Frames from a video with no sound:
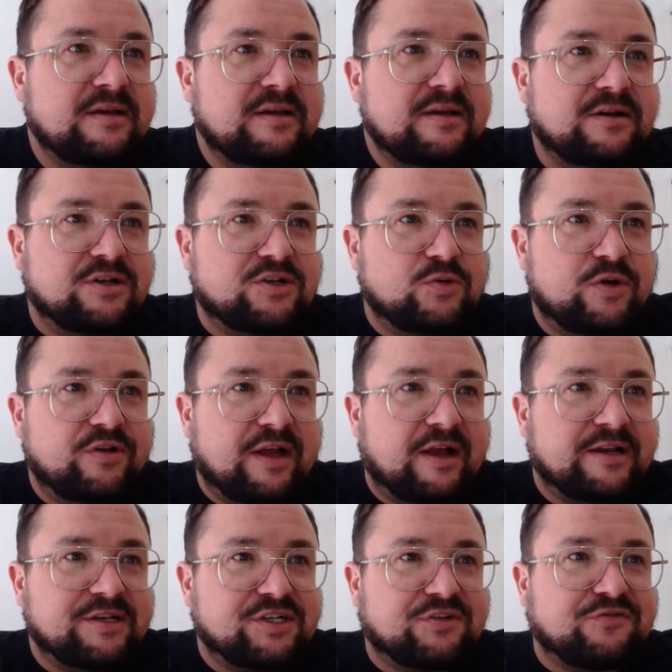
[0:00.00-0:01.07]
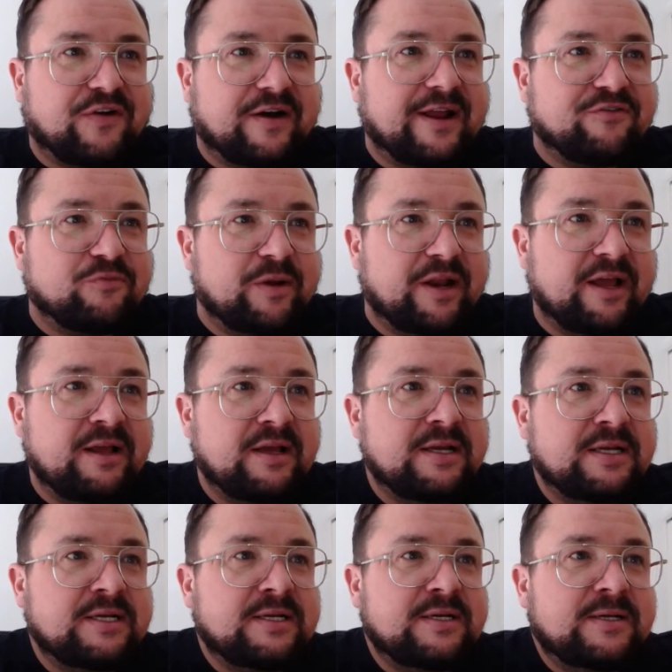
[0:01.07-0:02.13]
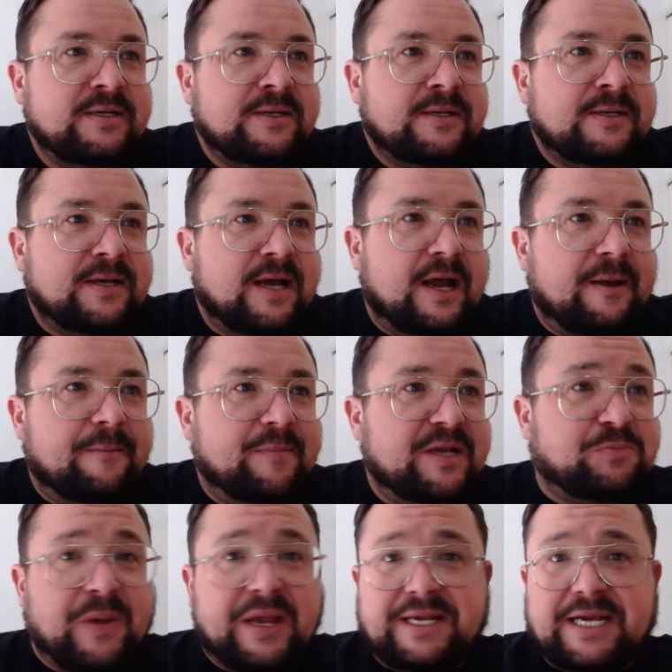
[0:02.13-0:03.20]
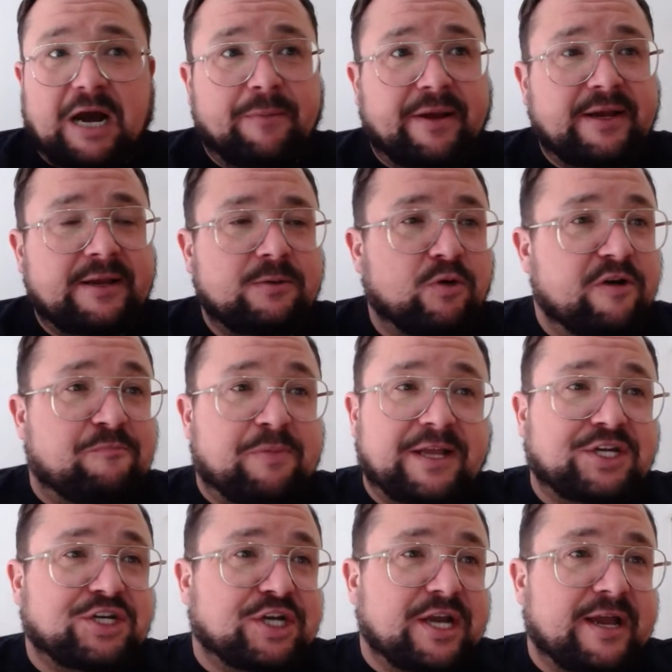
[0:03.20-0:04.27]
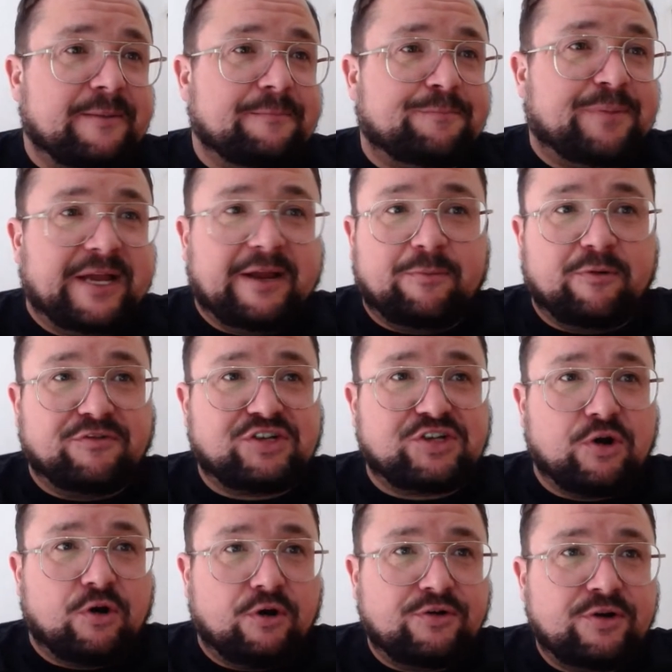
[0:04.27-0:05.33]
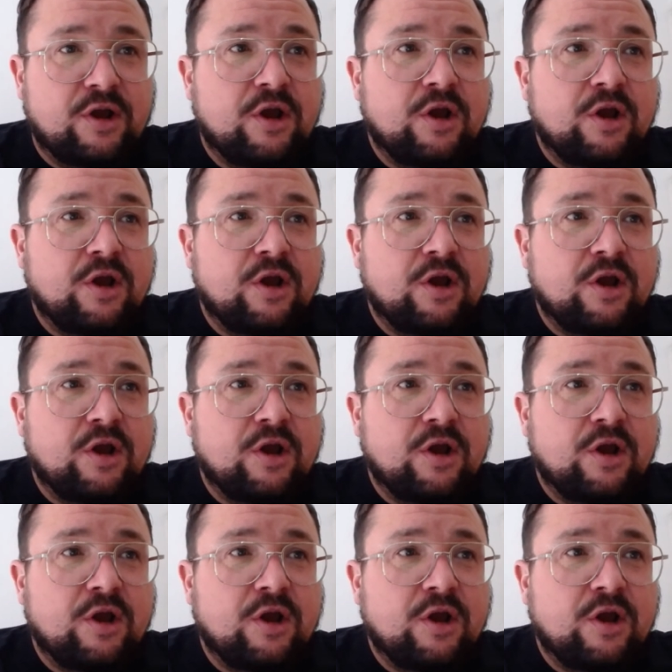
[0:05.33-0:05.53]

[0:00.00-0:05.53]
because all you've done is just fuck that for me there. It's been coming. We've been shit. Peterborough have scored.